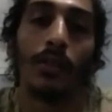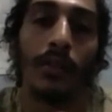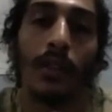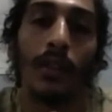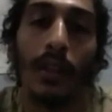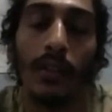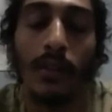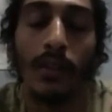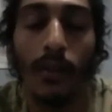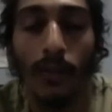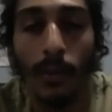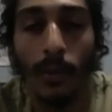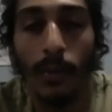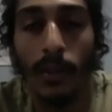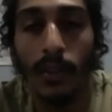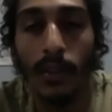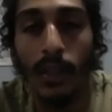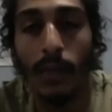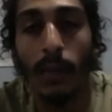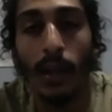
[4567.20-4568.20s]
because they're from
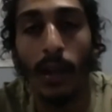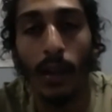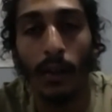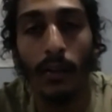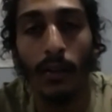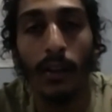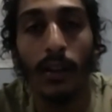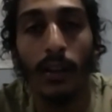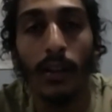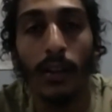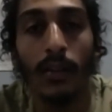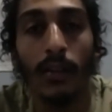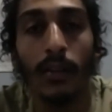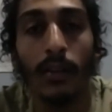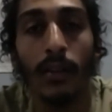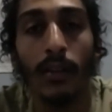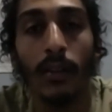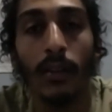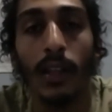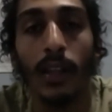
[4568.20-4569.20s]
the same area
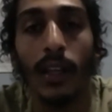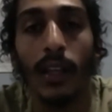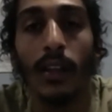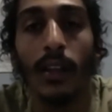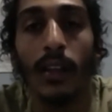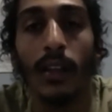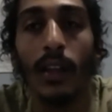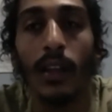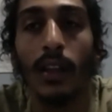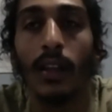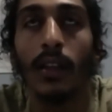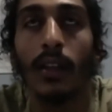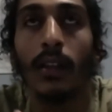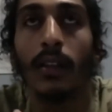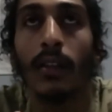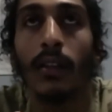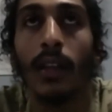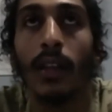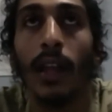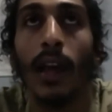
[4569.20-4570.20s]
they mm-hmm. they
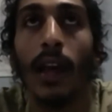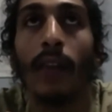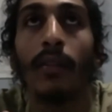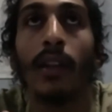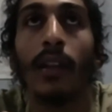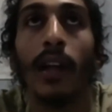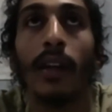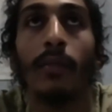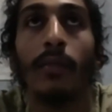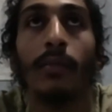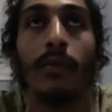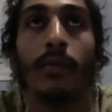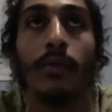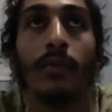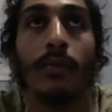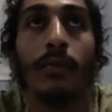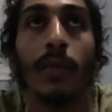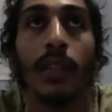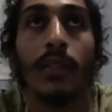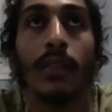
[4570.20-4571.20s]
they have a lot of
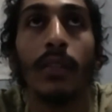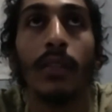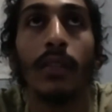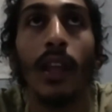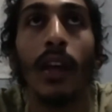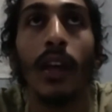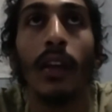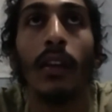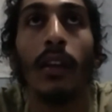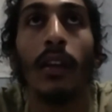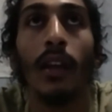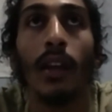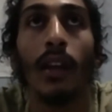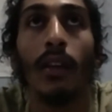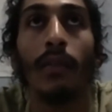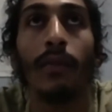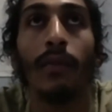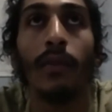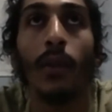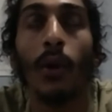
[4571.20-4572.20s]
movements that
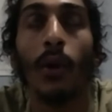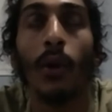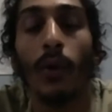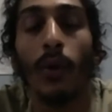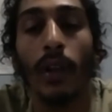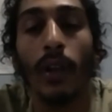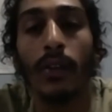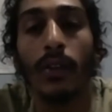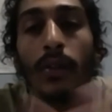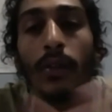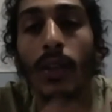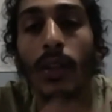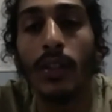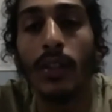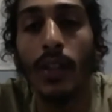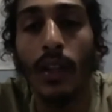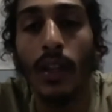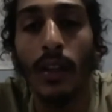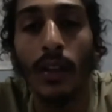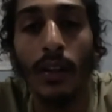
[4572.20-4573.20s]
flow into each
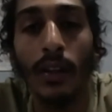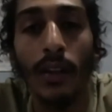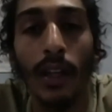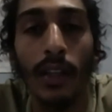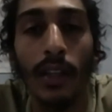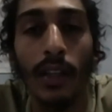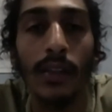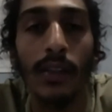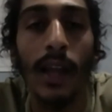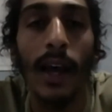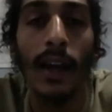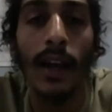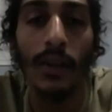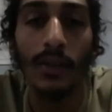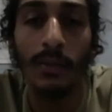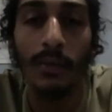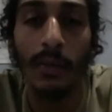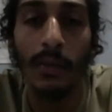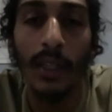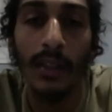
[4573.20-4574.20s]
other like
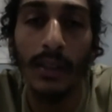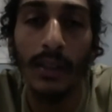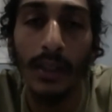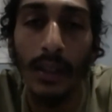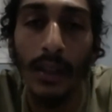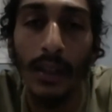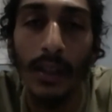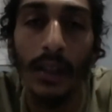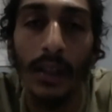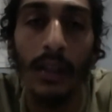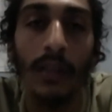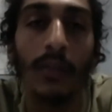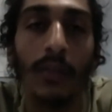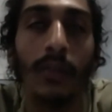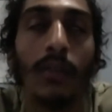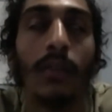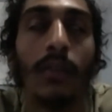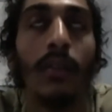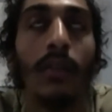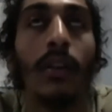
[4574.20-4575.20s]
styles mixing
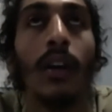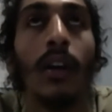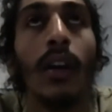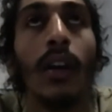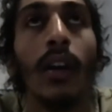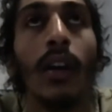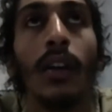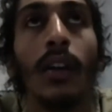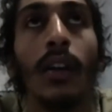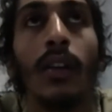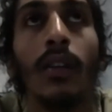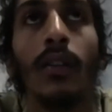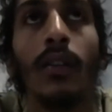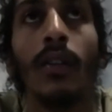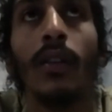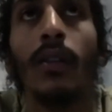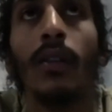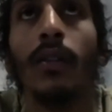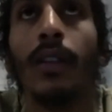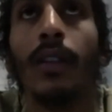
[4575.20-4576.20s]
or you
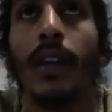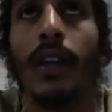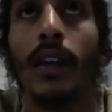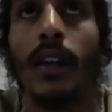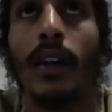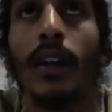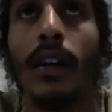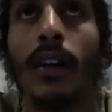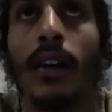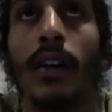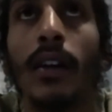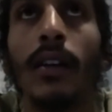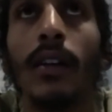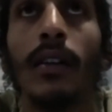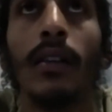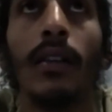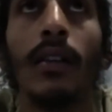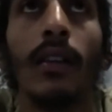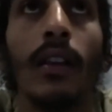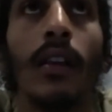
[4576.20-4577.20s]
know like uh
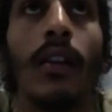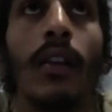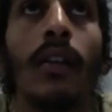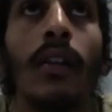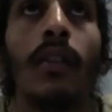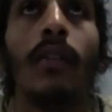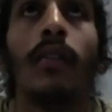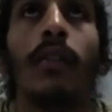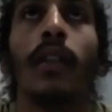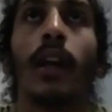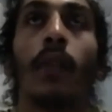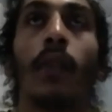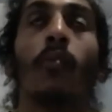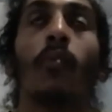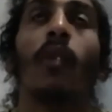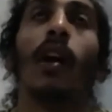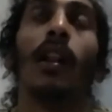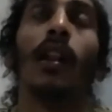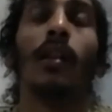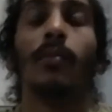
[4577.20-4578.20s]
like
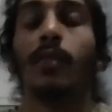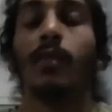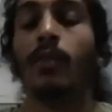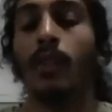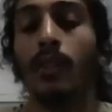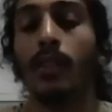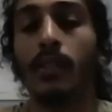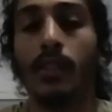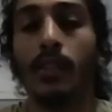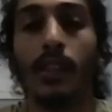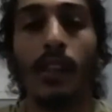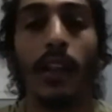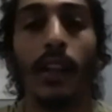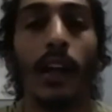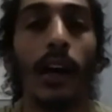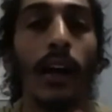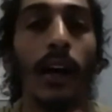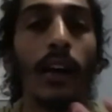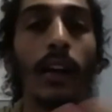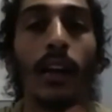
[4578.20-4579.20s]
while i'm doing
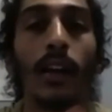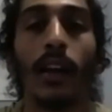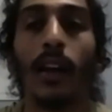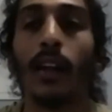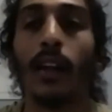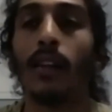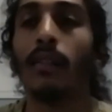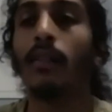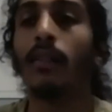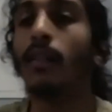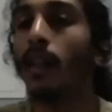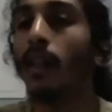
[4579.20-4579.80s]
silat and i and